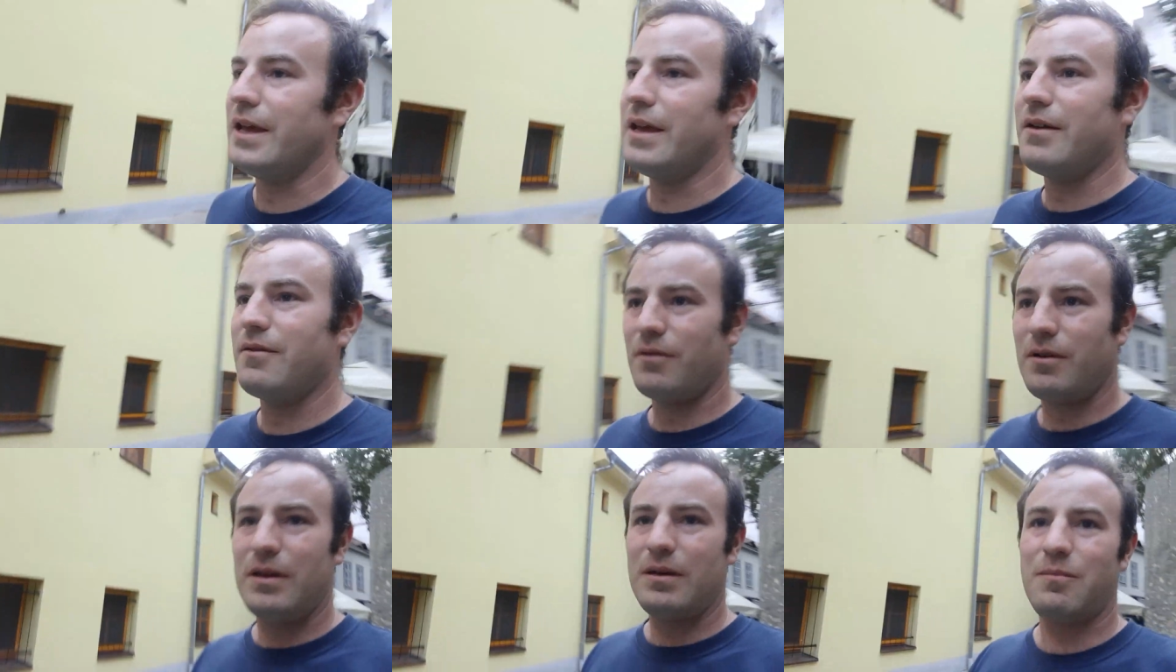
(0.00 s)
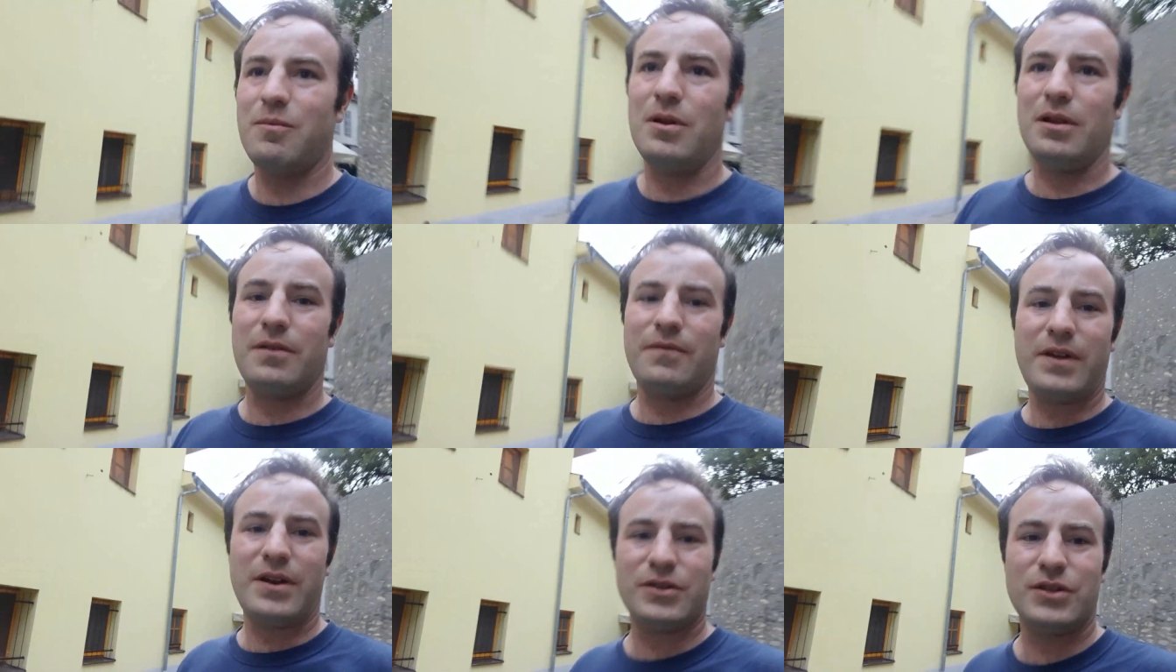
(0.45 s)
it will
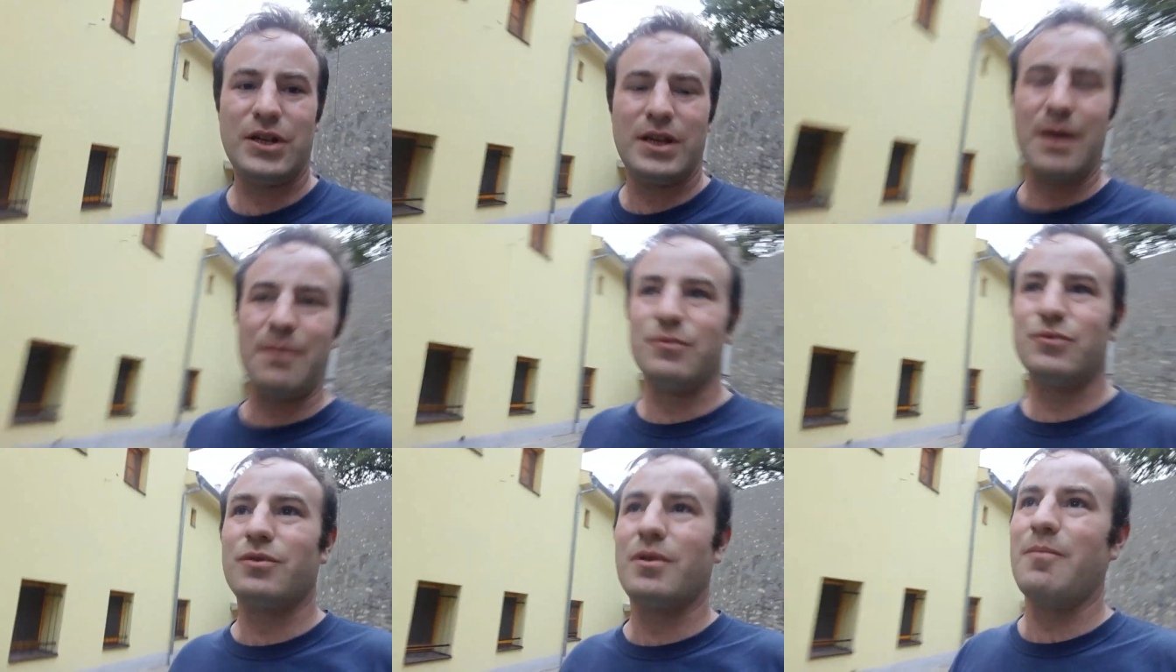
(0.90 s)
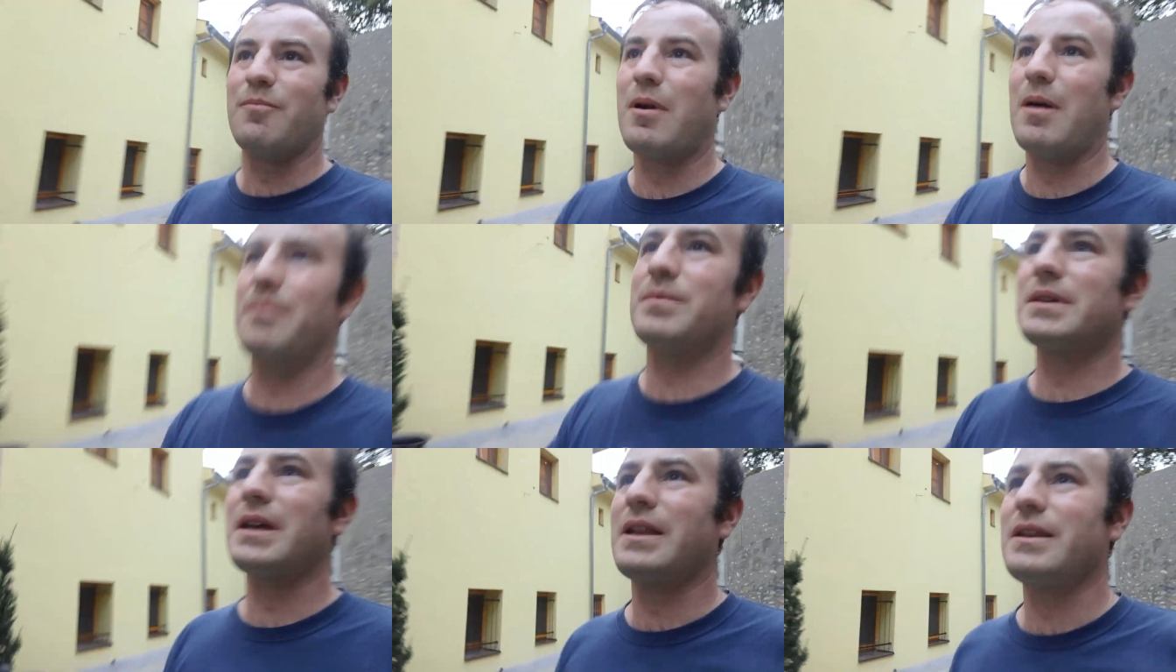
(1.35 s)
eventually come to an
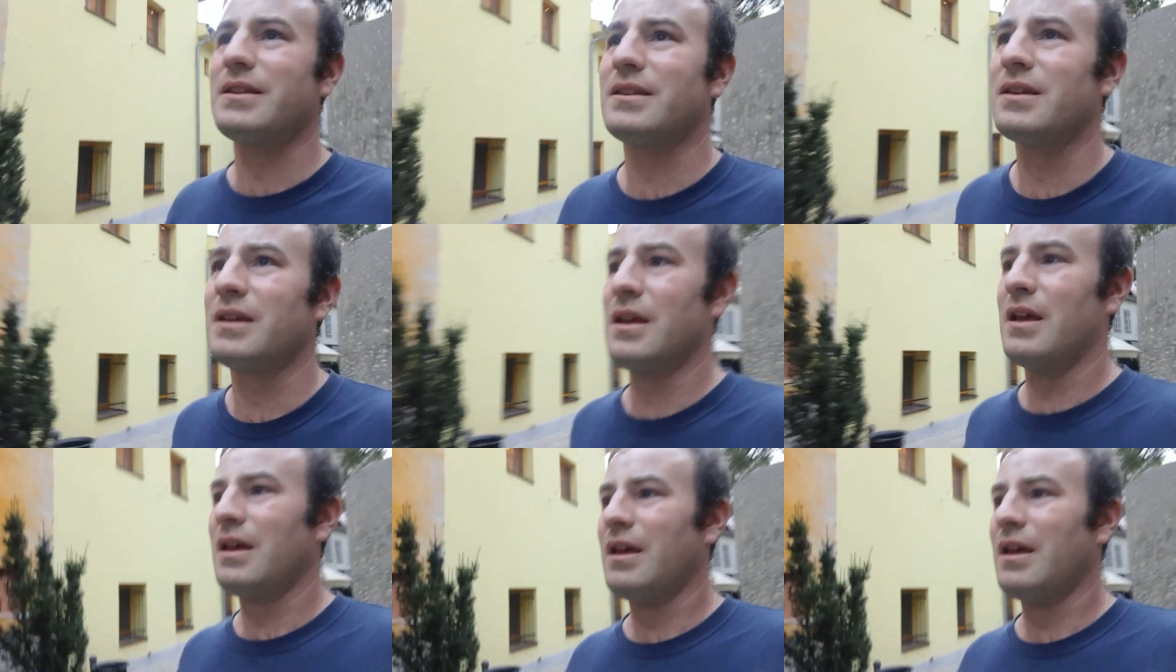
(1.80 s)
abrupt end.